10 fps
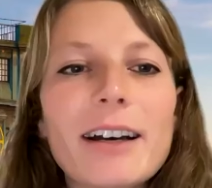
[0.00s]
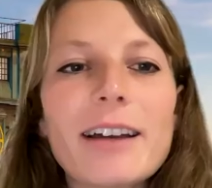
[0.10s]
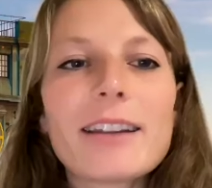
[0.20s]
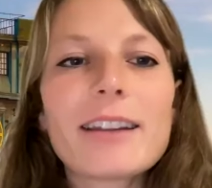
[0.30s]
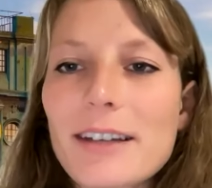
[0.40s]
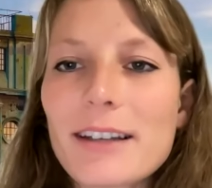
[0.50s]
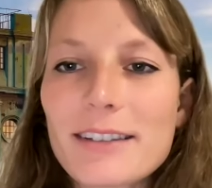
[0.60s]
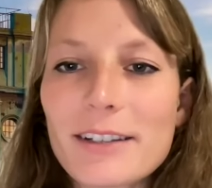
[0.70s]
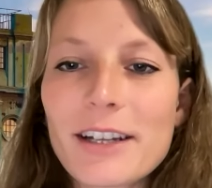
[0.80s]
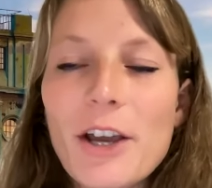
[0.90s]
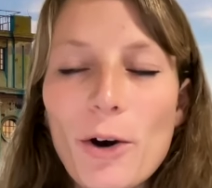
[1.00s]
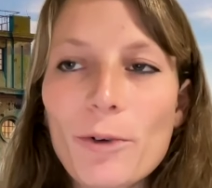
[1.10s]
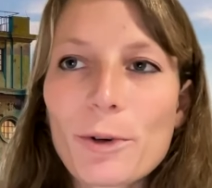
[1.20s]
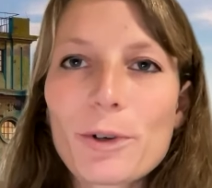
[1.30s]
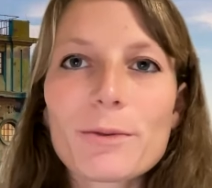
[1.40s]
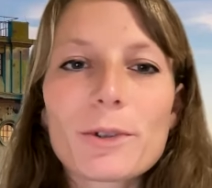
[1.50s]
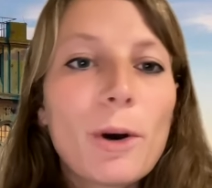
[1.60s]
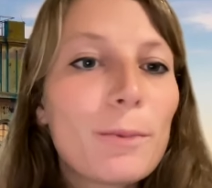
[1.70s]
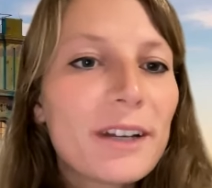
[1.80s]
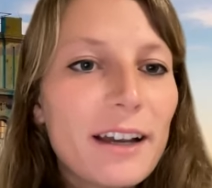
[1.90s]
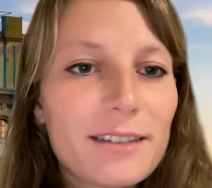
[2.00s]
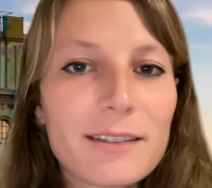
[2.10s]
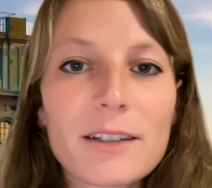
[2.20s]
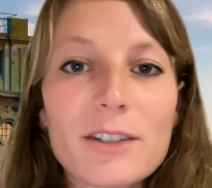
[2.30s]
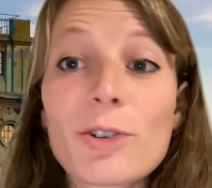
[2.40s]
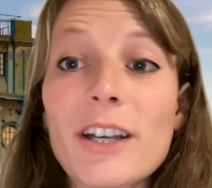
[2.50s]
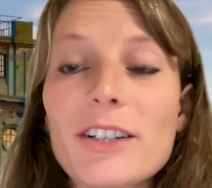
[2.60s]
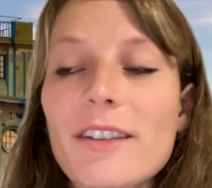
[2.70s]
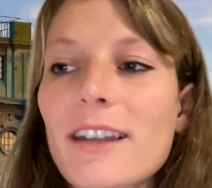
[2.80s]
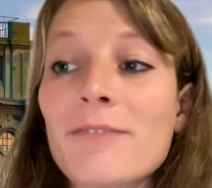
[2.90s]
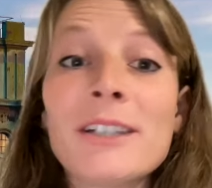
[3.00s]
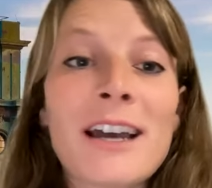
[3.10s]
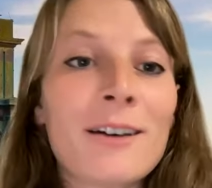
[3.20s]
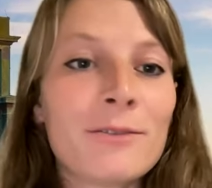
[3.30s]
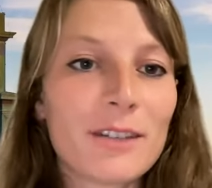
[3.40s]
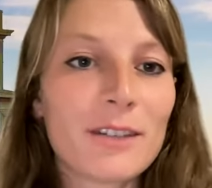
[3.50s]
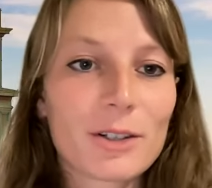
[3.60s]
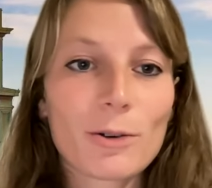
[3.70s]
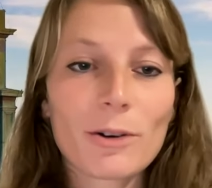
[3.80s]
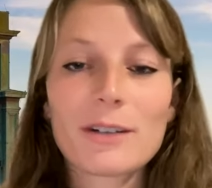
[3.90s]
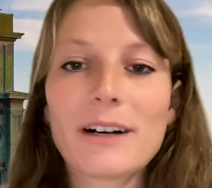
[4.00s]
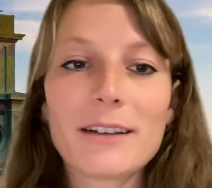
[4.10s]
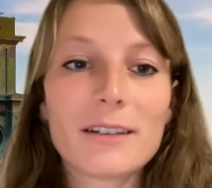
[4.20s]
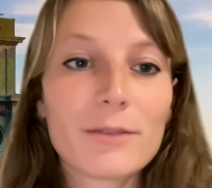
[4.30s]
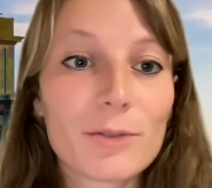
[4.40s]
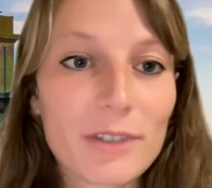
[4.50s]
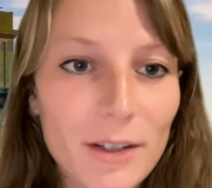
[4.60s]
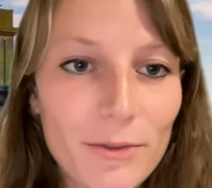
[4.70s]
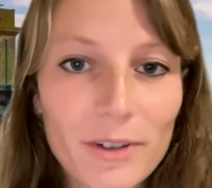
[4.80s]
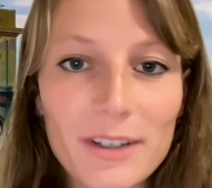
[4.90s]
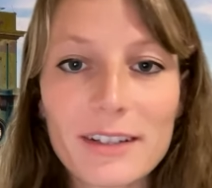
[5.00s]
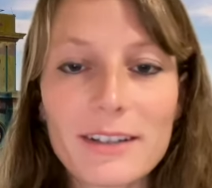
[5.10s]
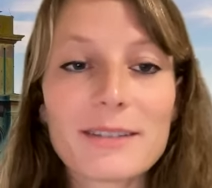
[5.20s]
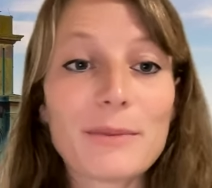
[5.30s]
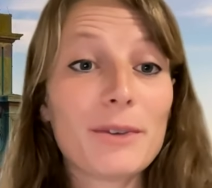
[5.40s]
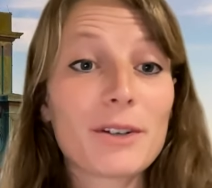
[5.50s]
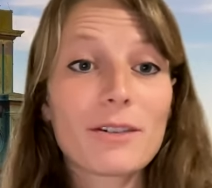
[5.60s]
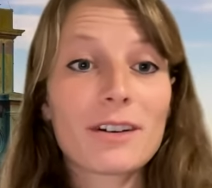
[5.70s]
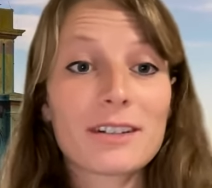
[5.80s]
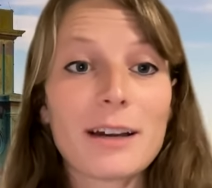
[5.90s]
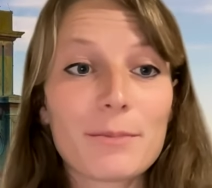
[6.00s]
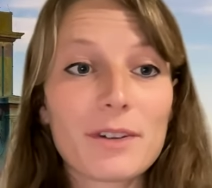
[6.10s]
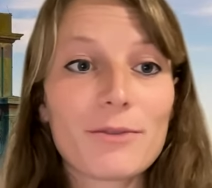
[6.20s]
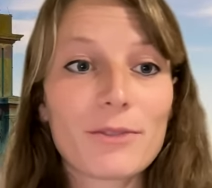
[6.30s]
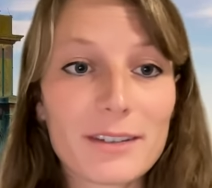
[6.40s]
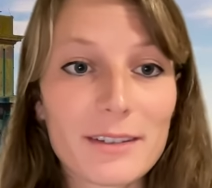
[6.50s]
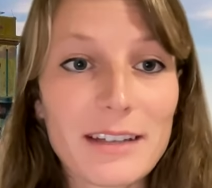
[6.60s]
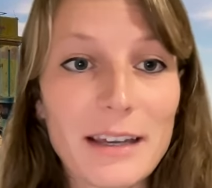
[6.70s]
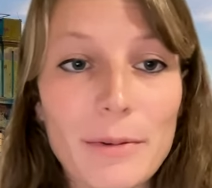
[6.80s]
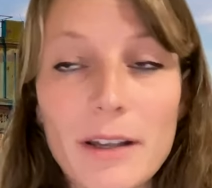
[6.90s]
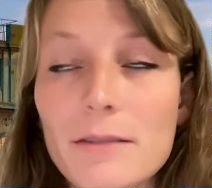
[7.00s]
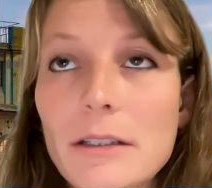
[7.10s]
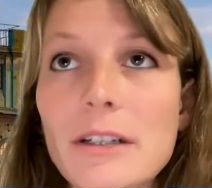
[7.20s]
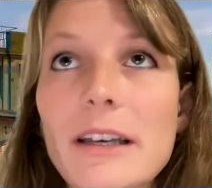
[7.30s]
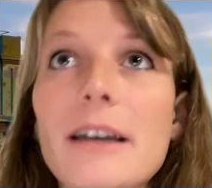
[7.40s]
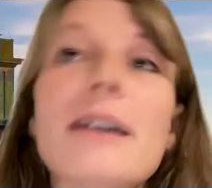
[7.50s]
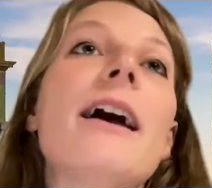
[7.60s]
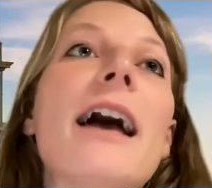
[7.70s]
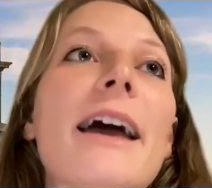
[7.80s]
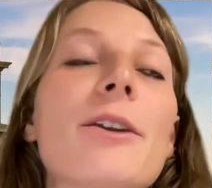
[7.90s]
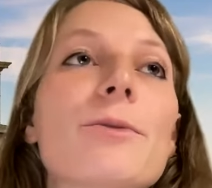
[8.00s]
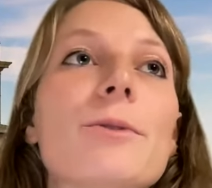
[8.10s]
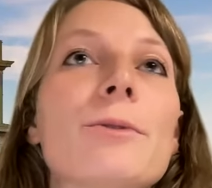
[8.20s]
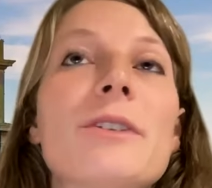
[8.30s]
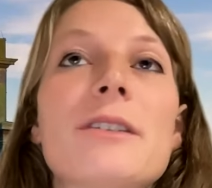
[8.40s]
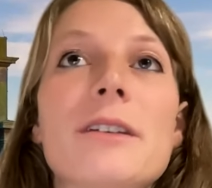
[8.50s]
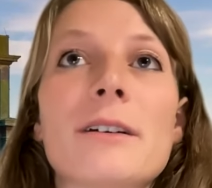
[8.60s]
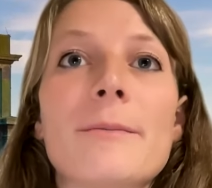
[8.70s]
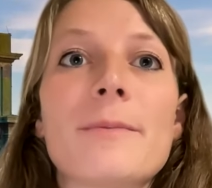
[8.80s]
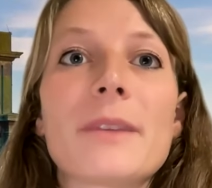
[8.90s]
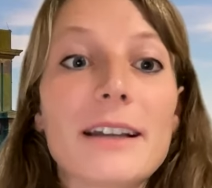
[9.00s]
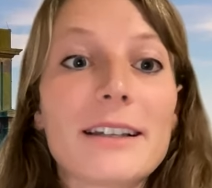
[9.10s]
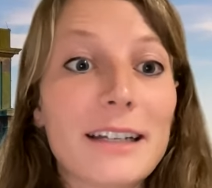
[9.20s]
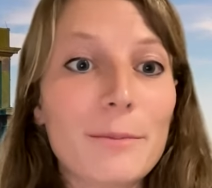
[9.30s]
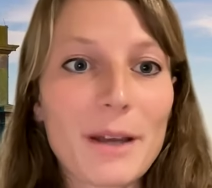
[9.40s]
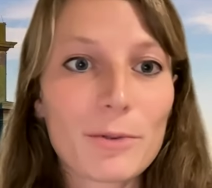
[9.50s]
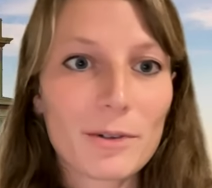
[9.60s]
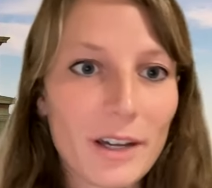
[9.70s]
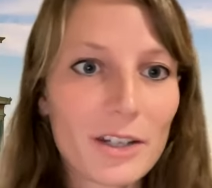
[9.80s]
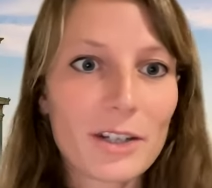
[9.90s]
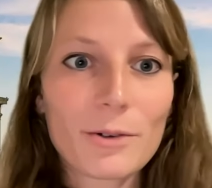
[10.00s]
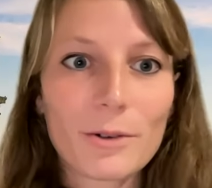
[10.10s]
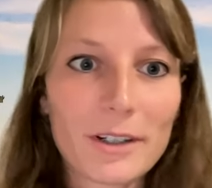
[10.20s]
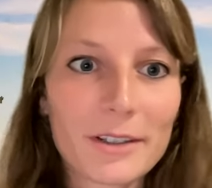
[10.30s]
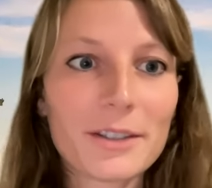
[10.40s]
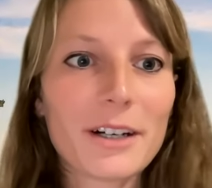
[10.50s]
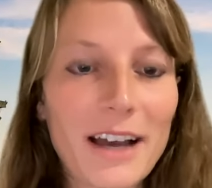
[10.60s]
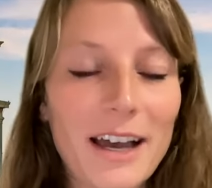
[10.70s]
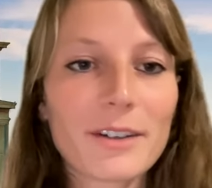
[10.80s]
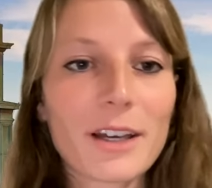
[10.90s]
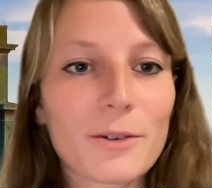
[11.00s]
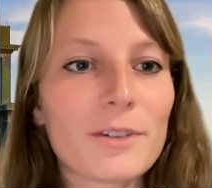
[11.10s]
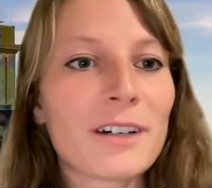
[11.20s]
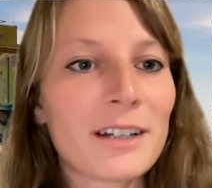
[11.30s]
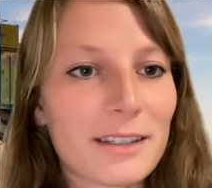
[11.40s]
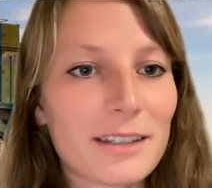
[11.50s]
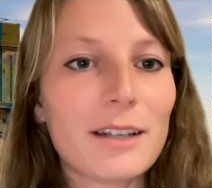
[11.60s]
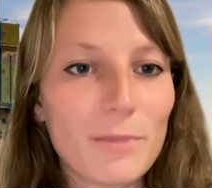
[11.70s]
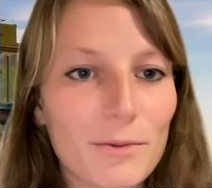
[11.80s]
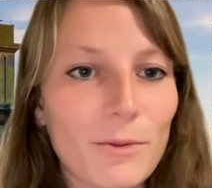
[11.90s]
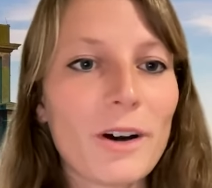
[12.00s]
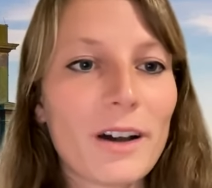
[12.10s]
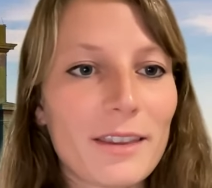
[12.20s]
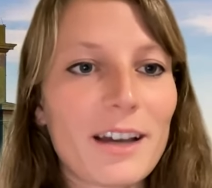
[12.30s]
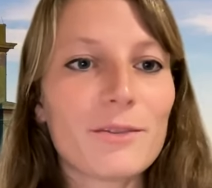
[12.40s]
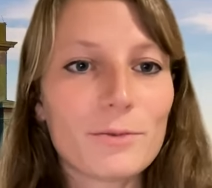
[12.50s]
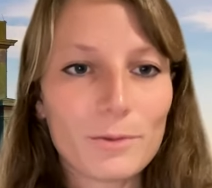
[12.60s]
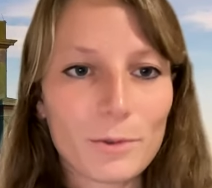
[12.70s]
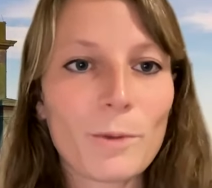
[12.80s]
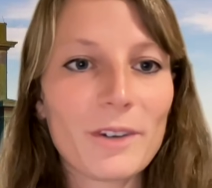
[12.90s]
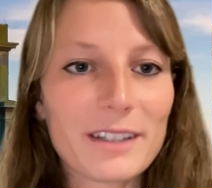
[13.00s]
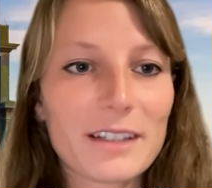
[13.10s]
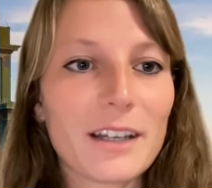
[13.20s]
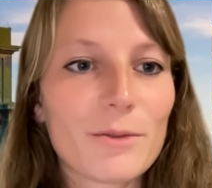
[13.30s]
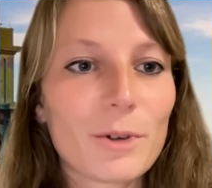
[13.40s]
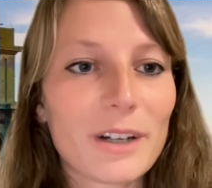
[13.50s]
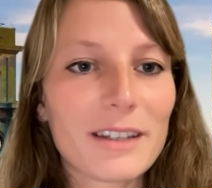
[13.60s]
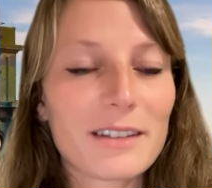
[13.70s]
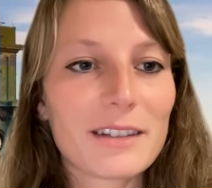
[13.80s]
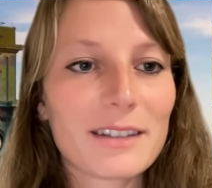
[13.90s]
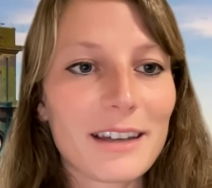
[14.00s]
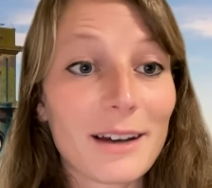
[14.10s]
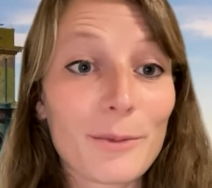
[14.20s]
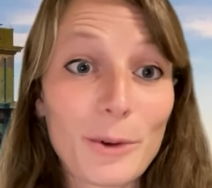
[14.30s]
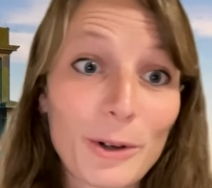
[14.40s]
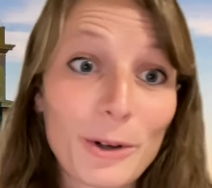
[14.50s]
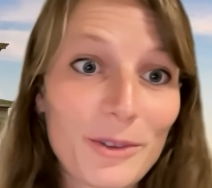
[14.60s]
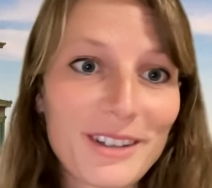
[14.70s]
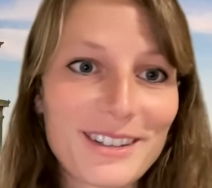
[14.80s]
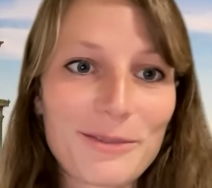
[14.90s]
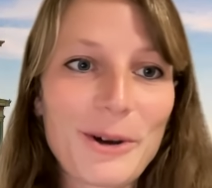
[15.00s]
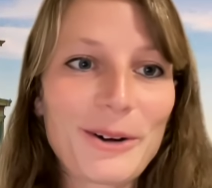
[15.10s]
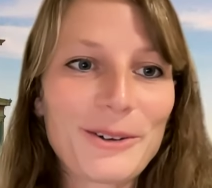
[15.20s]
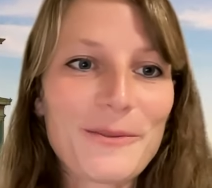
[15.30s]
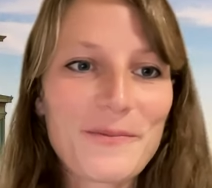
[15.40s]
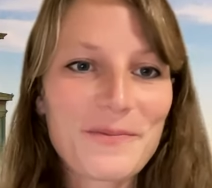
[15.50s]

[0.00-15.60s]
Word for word: that makes sense. And of course, what complicates the situation that we haven't even talked about individual differences, maybe mm. chronotype differences that play a role here. And of course, um, sleep deprivation or, you know, having a good night's sleep beforehand that obviously influences um, all of this as well